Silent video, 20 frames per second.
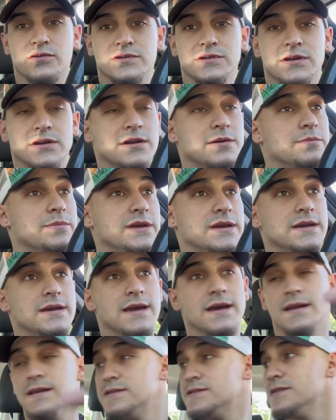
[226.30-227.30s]
it was gonna be
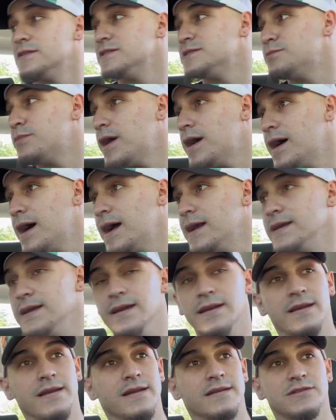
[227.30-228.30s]
getting to the spot I
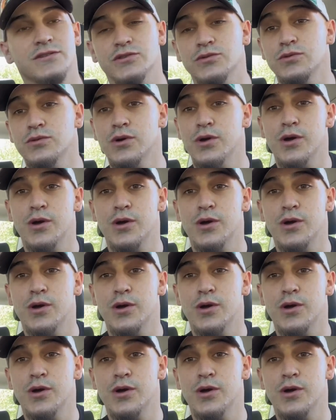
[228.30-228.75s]
needed it to,